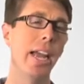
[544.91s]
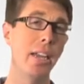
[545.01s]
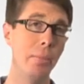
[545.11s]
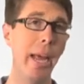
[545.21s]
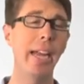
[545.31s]

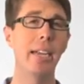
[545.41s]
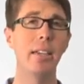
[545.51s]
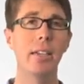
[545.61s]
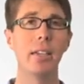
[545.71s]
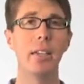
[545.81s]
had
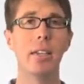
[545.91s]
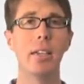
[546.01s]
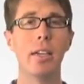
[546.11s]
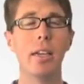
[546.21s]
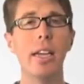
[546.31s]
made,
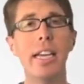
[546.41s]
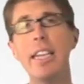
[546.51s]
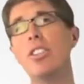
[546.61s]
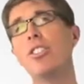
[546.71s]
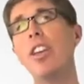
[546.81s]

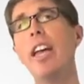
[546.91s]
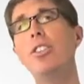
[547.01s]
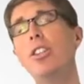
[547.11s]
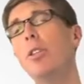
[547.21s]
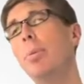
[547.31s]
he said
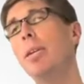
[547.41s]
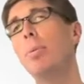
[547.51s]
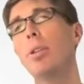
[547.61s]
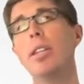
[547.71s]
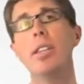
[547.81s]
to the
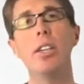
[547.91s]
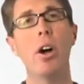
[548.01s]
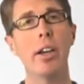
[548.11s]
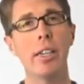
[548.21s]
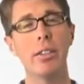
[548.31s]
people in the
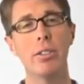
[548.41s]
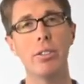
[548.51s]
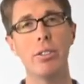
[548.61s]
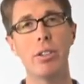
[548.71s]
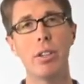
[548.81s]

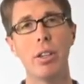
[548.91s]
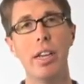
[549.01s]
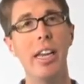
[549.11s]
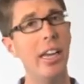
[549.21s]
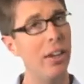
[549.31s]
audience,
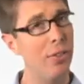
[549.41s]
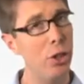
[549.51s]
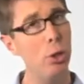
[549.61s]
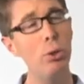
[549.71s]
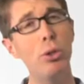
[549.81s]
"If
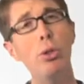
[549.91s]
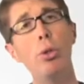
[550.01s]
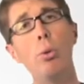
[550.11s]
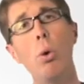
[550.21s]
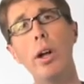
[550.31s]
you
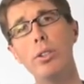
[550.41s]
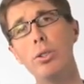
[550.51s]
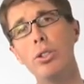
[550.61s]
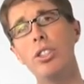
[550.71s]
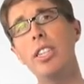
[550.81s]
too want
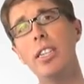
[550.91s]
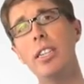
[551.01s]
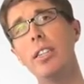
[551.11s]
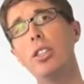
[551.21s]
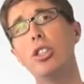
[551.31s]
to sit
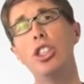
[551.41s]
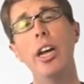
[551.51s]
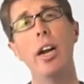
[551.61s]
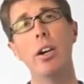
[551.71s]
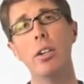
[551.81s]
in this
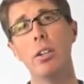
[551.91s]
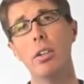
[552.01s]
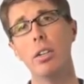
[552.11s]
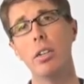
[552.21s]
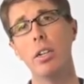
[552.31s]
chair,
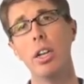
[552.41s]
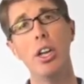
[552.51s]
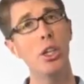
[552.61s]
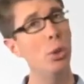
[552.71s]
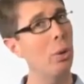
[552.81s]

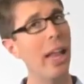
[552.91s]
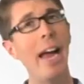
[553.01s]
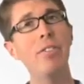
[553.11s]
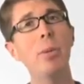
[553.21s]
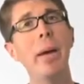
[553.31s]
you will
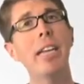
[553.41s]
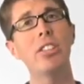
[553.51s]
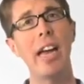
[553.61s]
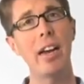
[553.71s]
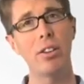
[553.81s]
have to make
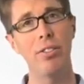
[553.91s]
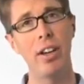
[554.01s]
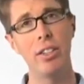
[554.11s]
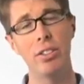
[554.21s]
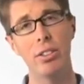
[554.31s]

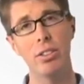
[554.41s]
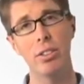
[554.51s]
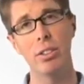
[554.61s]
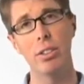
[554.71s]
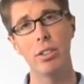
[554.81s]

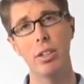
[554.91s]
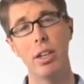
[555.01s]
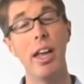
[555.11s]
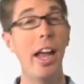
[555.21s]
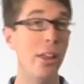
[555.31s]
sacrifices,
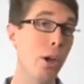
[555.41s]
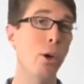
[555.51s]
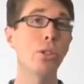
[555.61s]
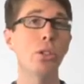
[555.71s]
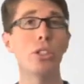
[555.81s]
and
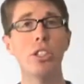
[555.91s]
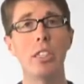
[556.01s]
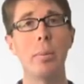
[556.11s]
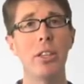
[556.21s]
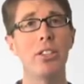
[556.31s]
those are just
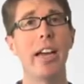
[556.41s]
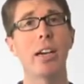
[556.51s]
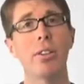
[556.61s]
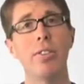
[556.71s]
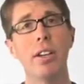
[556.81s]
some of the
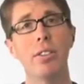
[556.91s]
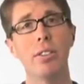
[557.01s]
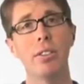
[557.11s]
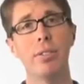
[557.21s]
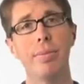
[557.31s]

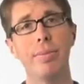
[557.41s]
sacrifices."